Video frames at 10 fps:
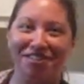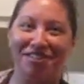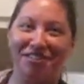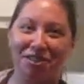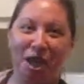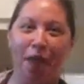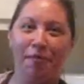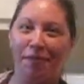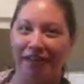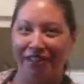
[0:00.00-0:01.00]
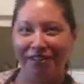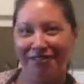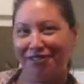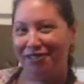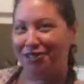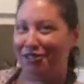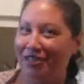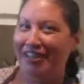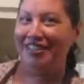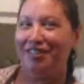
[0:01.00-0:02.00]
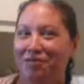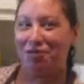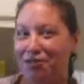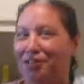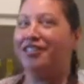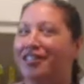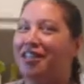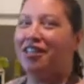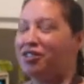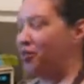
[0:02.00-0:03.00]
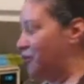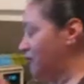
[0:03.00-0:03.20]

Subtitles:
And cameraman, you were great, I'm sure. Doing